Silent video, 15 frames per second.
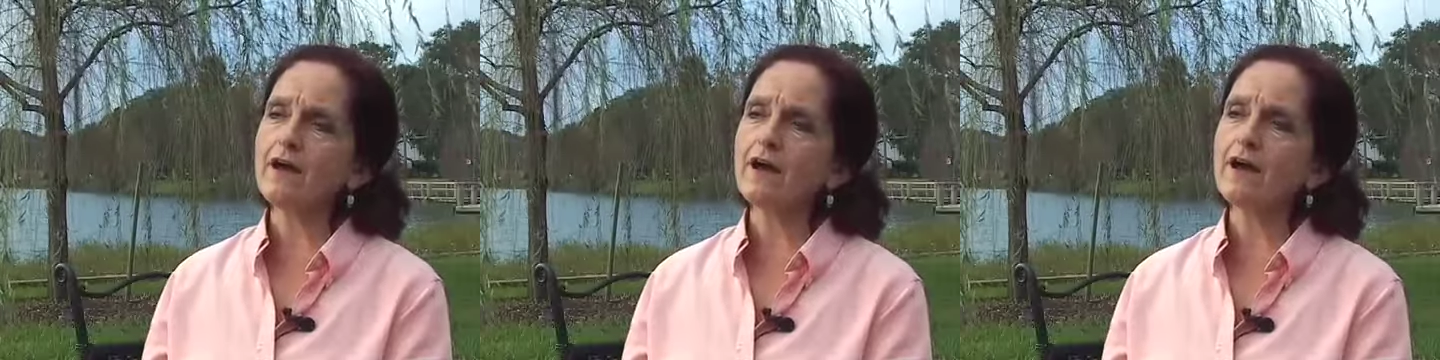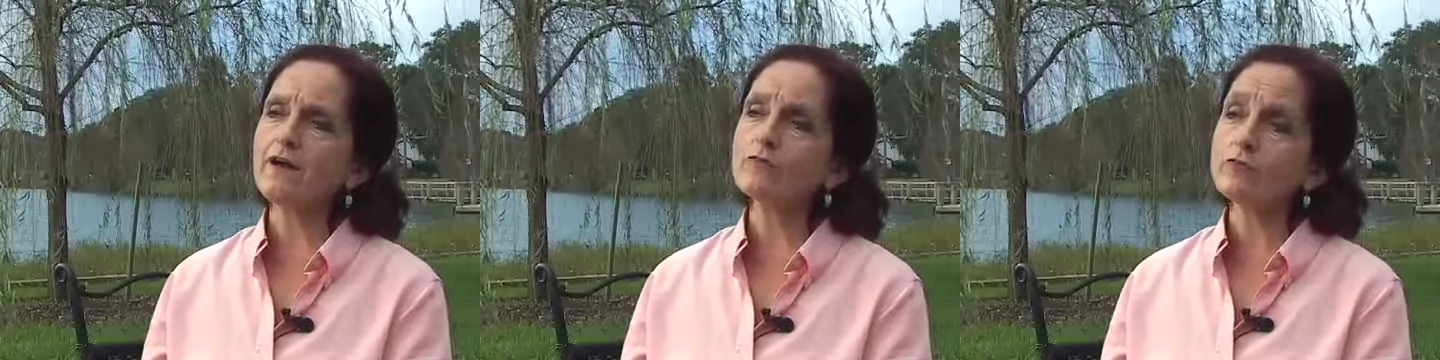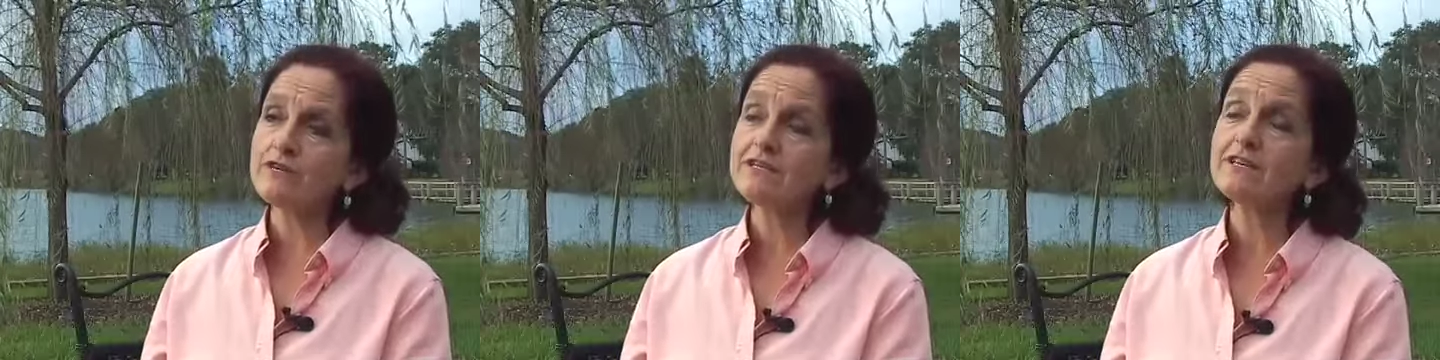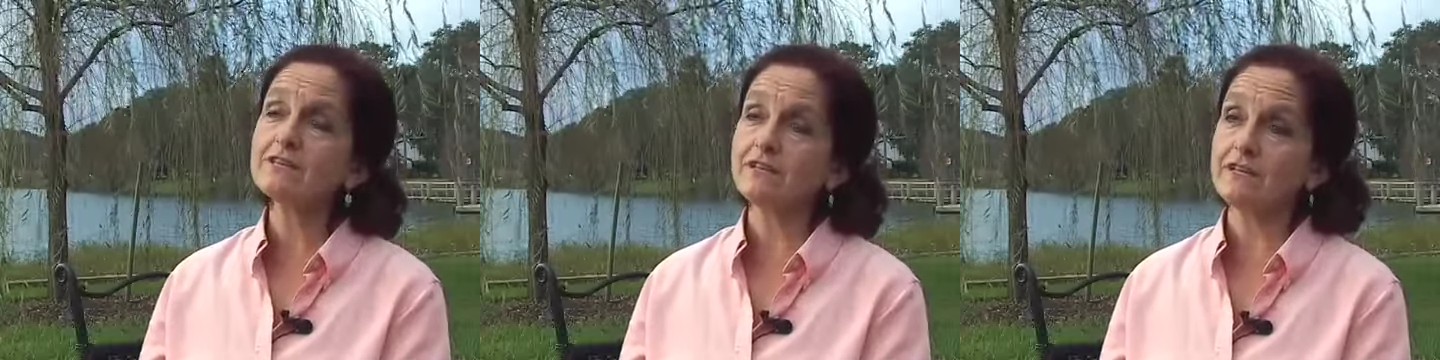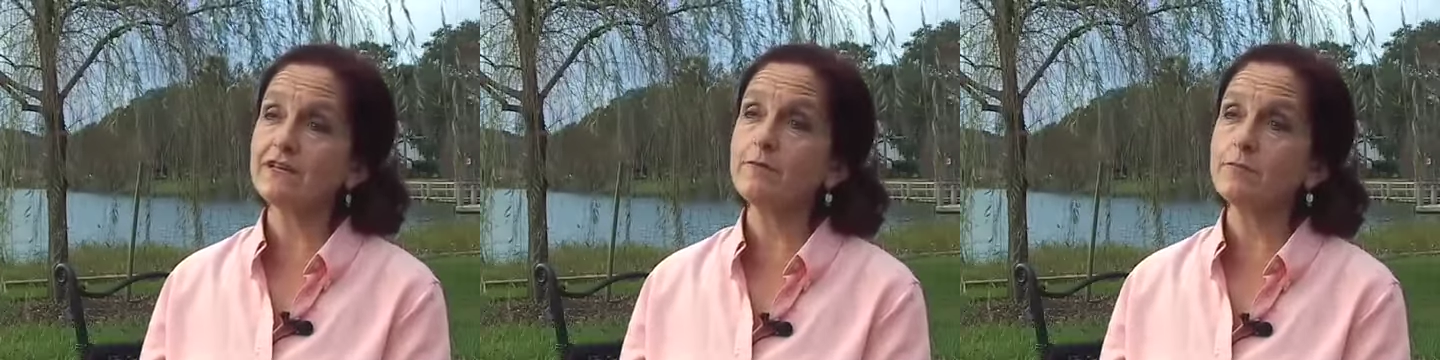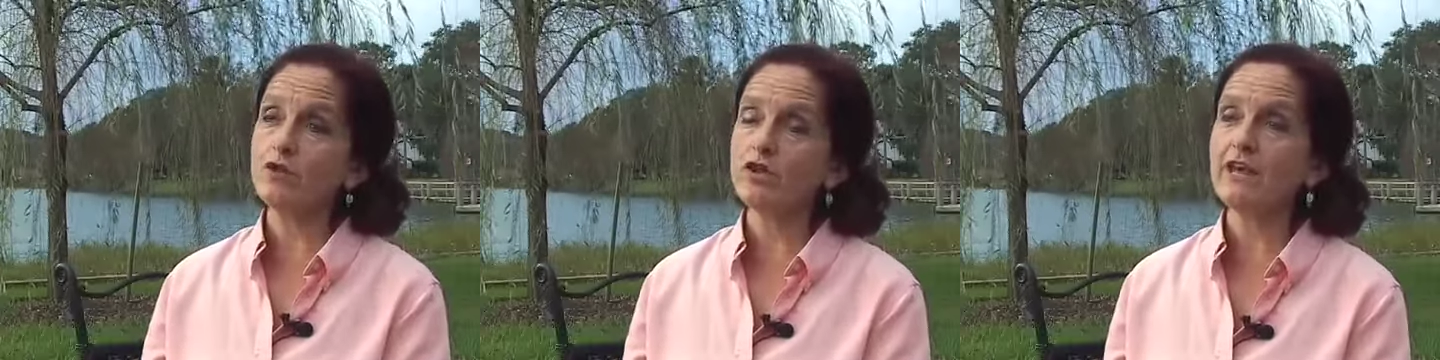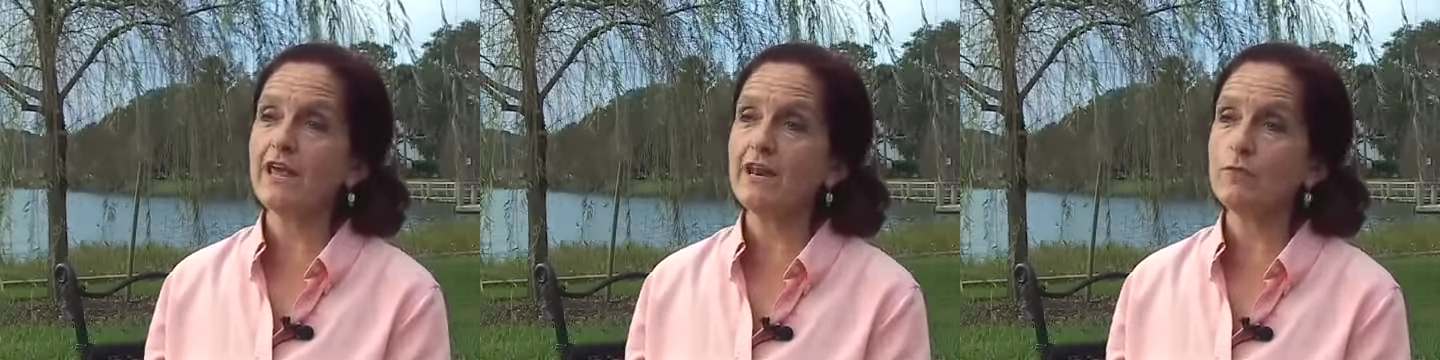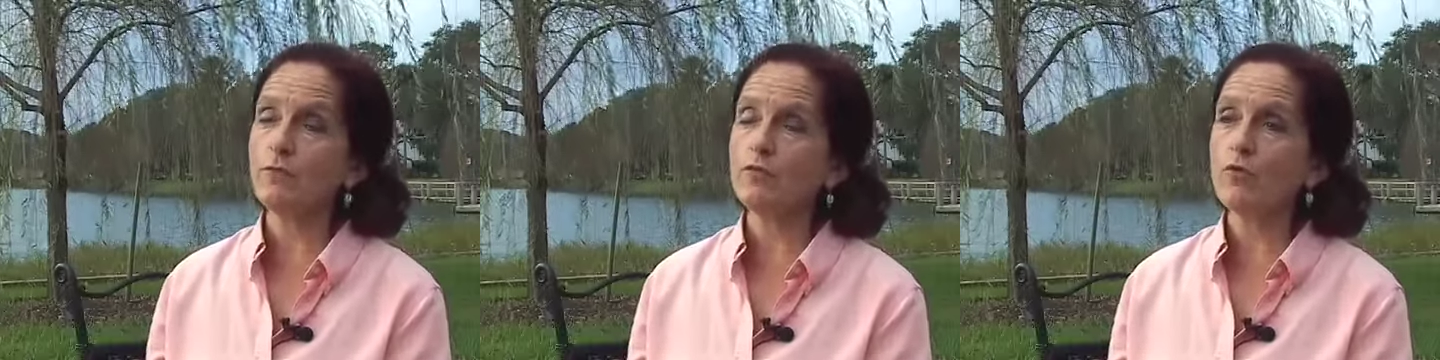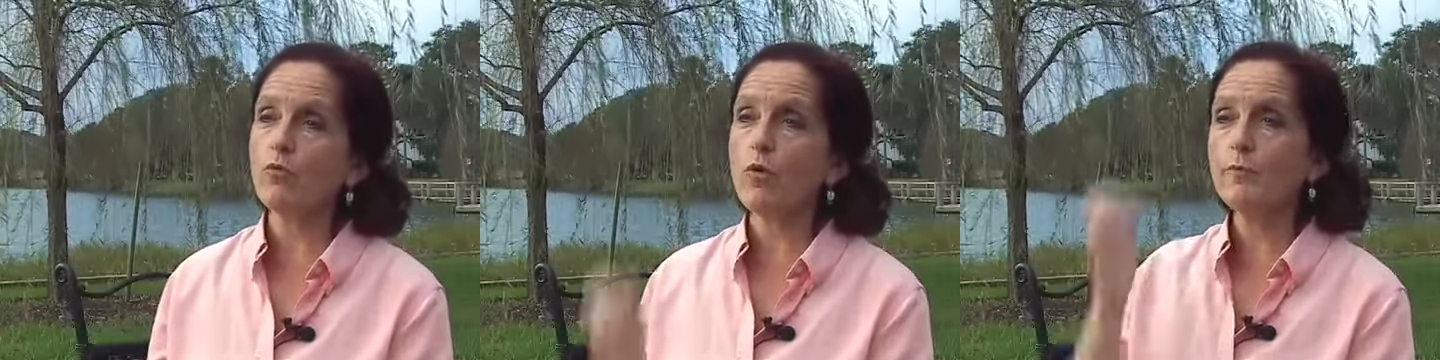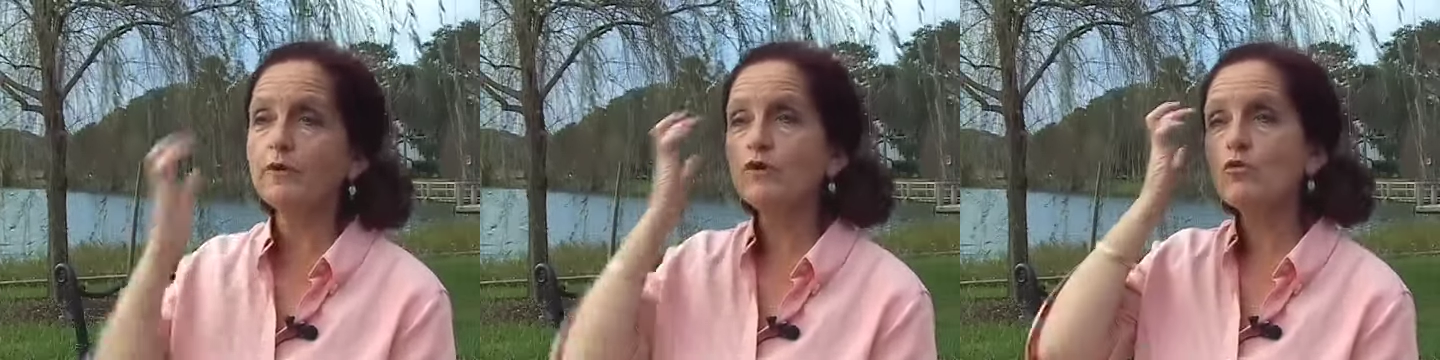I uh, recently communicated with a
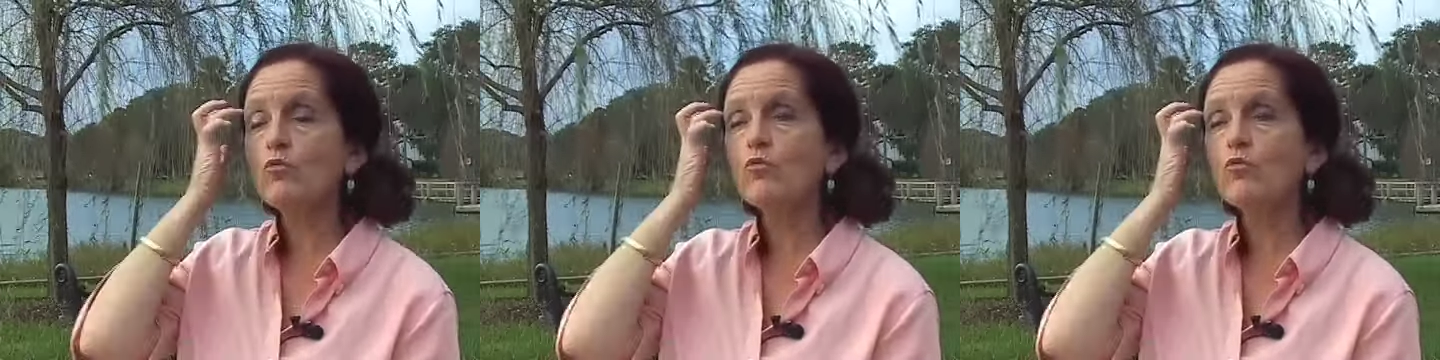woman who